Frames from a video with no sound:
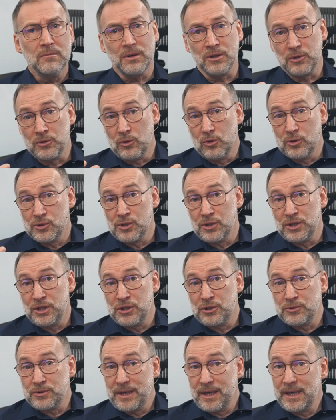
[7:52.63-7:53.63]
But you also
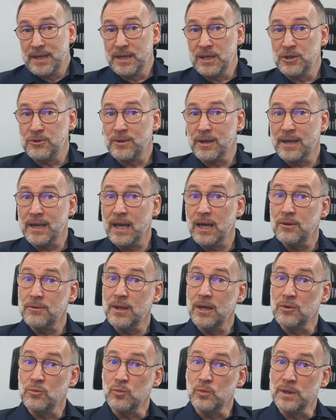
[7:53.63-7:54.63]
need to take into account
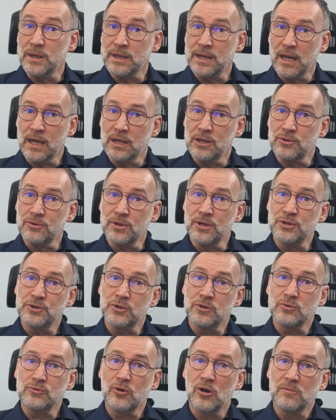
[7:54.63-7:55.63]
that with
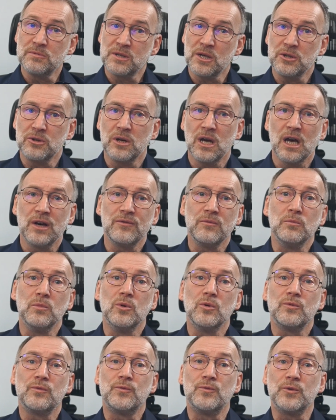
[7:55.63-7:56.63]
calculation groups you have
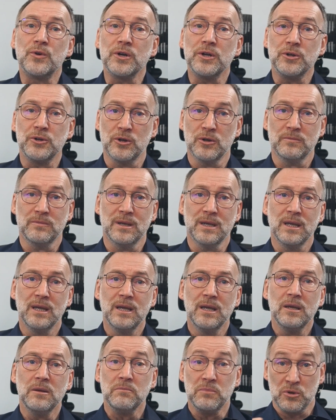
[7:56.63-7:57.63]
more freedom.
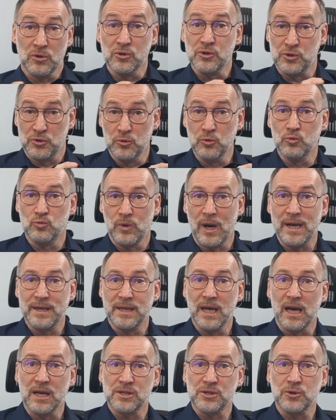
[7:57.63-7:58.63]
Because you write
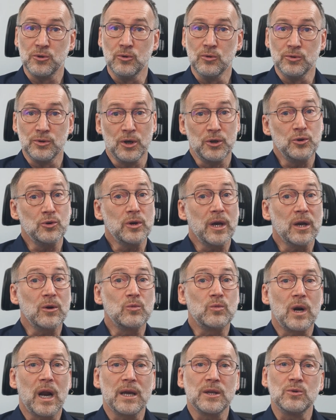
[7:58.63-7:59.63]
DAX code, you
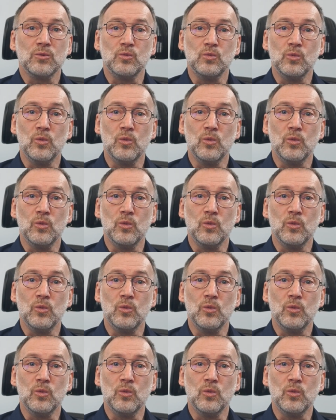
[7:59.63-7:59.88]
can write